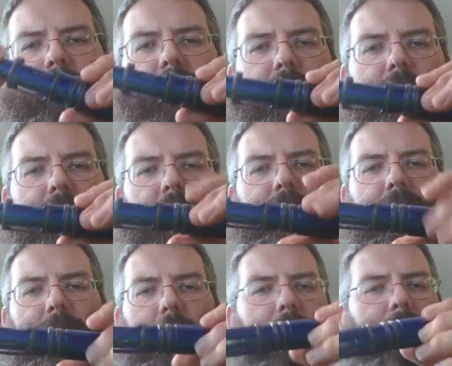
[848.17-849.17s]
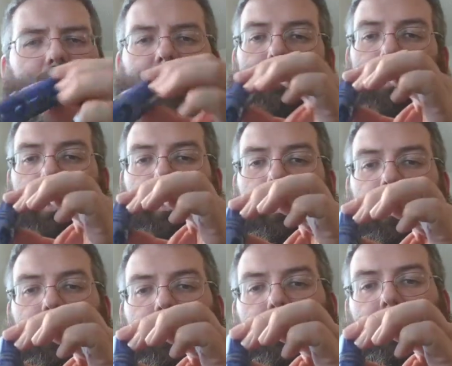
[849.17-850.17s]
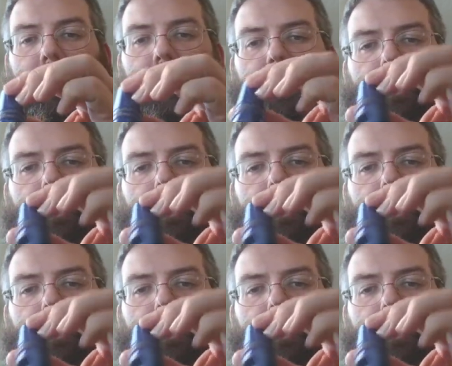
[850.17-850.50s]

take the soft tip off, which I'm not going to do.